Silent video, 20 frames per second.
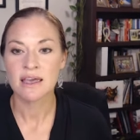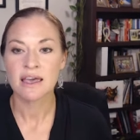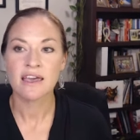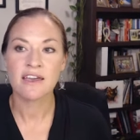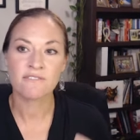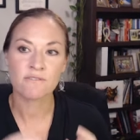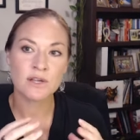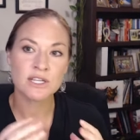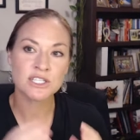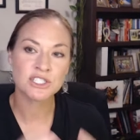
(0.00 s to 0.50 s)

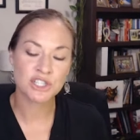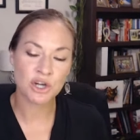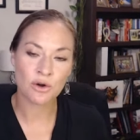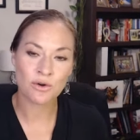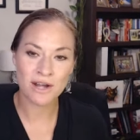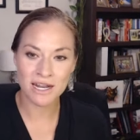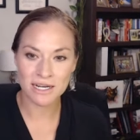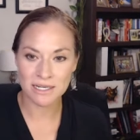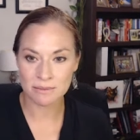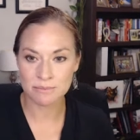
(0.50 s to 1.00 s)
if we
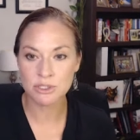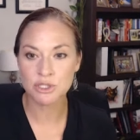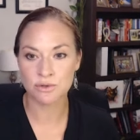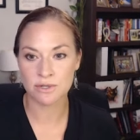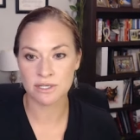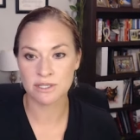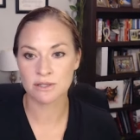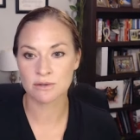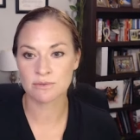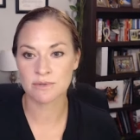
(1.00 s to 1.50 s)
don't end up
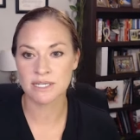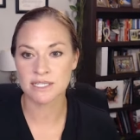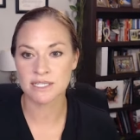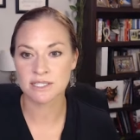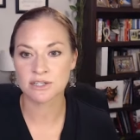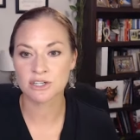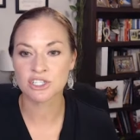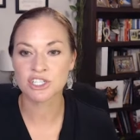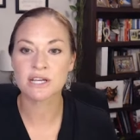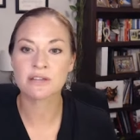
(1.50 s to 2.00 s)
doing the
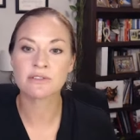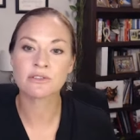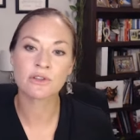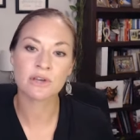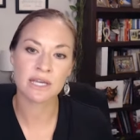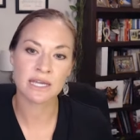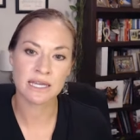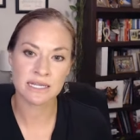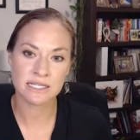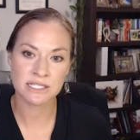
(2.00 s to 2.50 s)
research and
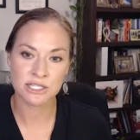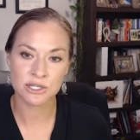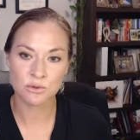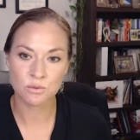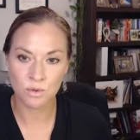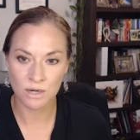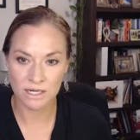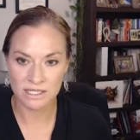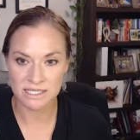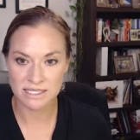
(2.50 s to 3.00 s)
looking into
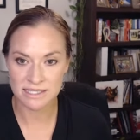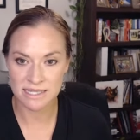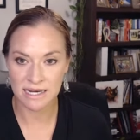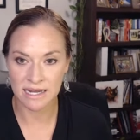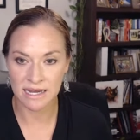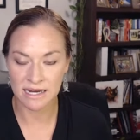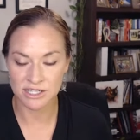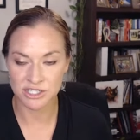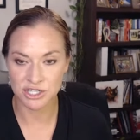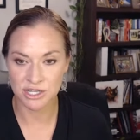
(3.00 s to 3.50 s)
what does that
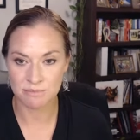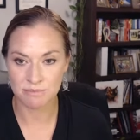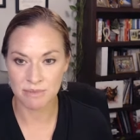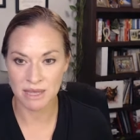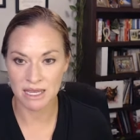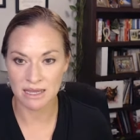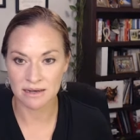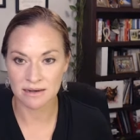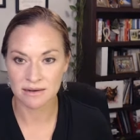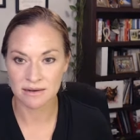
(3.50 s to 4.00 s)
actually
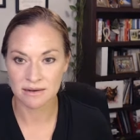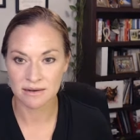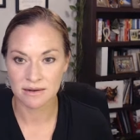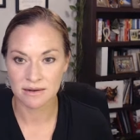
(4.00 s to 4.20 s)
mean.